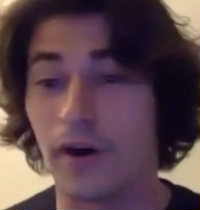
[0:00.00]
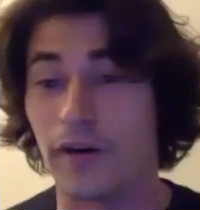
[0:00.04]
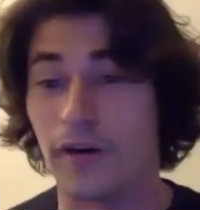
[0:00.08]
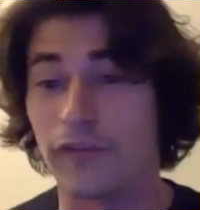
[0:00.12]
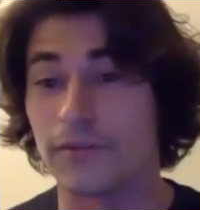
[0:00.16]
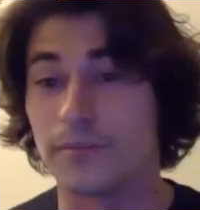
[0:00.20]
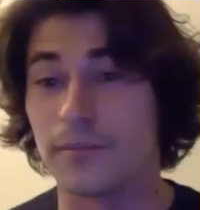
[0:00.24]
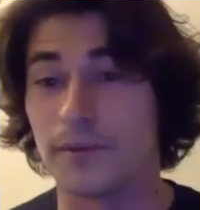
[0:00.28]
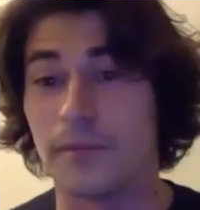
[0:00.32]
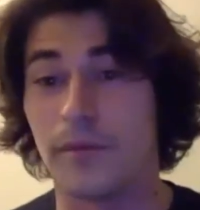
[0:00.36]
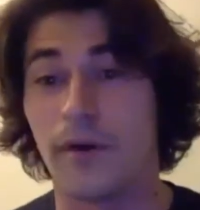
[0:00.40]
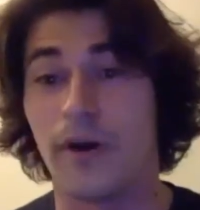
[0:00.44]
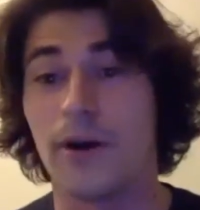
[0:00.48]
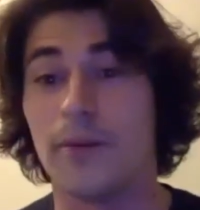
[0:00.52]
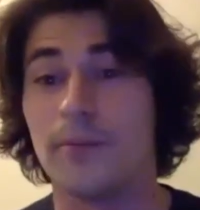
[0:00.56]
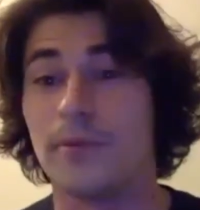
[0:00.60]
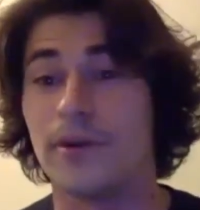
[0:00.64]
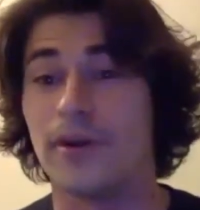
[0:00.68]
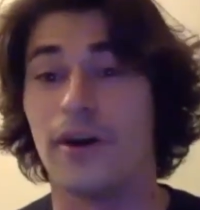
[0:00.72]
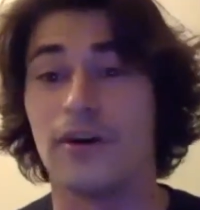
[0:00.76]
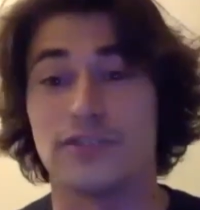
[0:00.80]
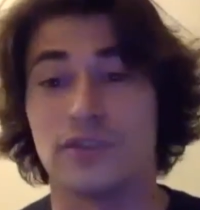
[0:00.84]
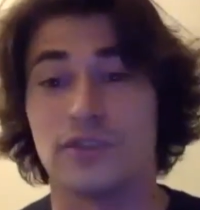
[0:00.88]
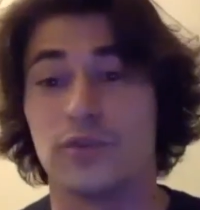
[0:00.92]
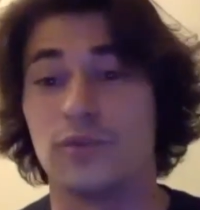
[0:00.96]
from Lamar, but
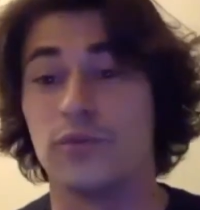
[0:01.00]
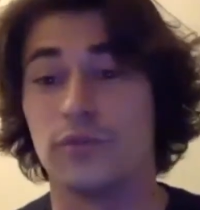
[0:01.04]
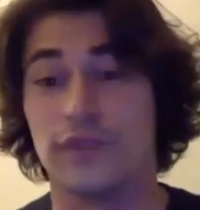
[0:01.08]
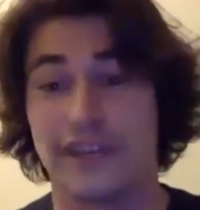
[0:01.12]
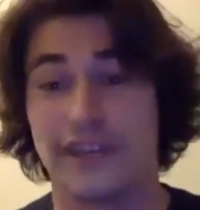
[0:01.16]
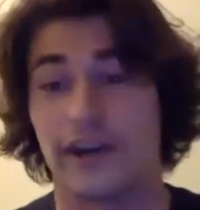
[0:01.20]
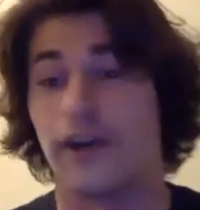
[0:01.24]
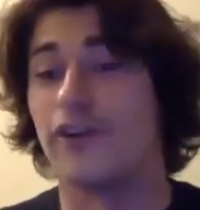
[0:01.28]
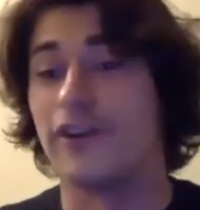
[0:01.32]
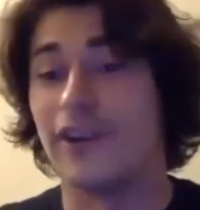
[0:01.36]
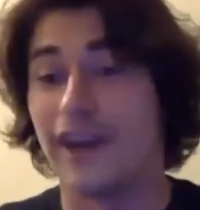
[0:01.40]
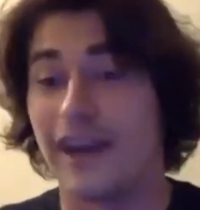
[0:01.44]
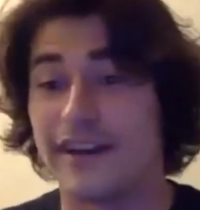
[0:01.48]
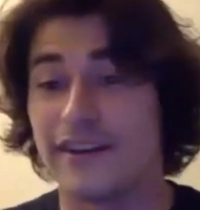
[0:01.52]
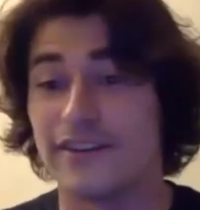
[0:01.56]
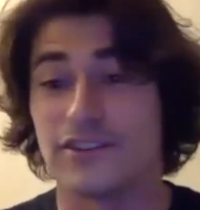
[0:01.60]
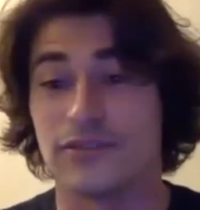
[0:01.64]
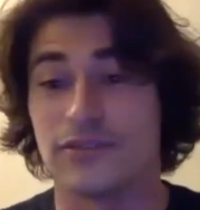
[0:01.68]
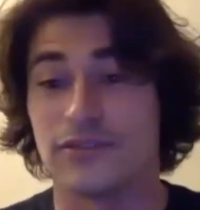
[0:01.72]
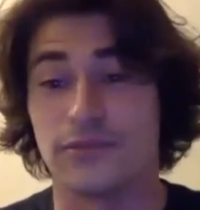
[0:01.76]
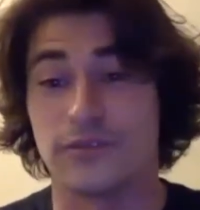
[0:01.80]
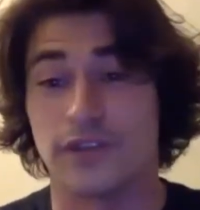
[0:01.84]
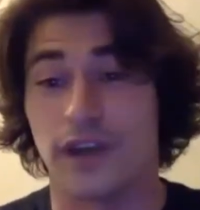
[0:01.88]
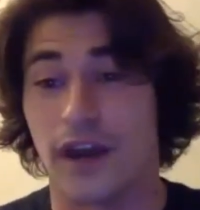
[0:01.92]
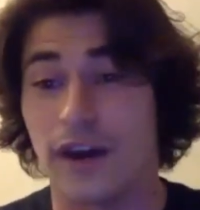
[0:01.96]
also like our
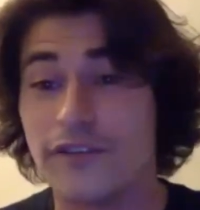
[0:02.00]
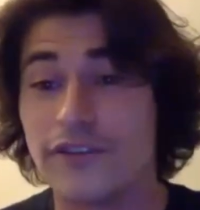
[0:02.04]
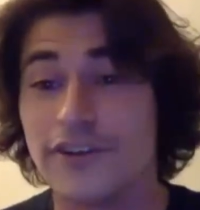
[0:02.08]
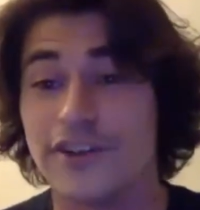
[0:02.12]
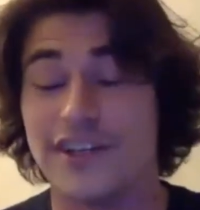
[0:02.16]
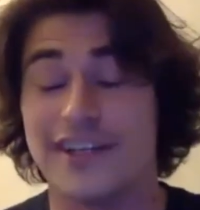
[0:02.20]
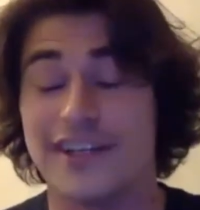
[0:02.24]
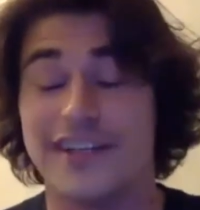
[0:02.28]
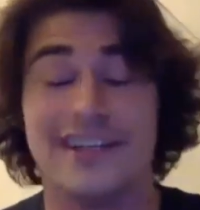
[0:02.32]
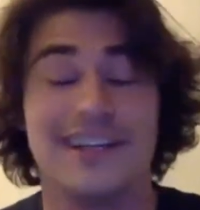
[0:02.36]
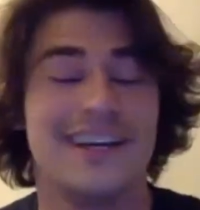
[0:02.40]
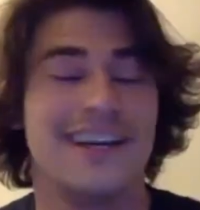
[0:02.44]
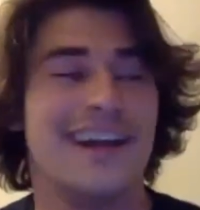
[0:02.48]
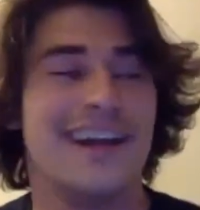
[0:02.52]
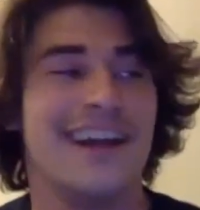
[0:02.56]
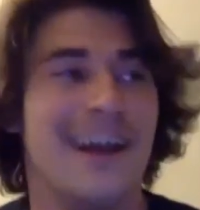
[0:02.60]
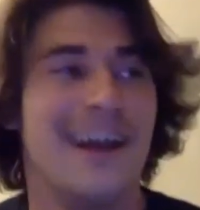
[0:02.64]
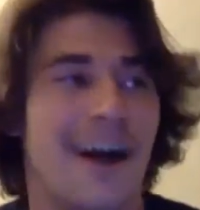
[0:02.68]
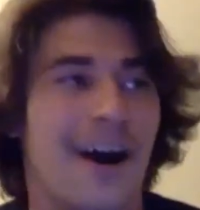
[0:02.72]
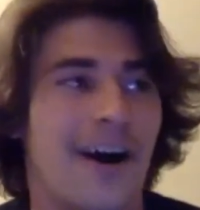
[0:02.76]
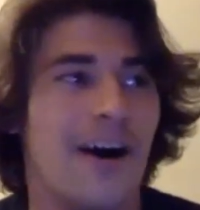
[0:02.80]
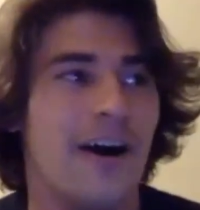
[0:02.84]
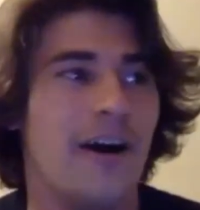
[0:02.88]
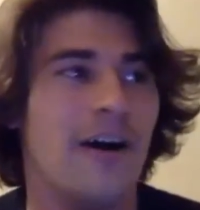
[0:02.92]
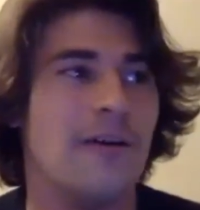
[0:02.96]
Niners recovered it.
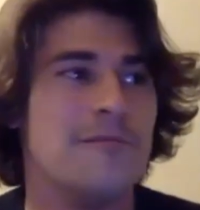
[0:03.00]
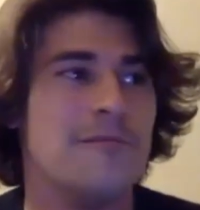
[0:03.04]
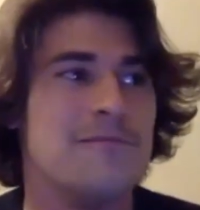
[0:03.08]
And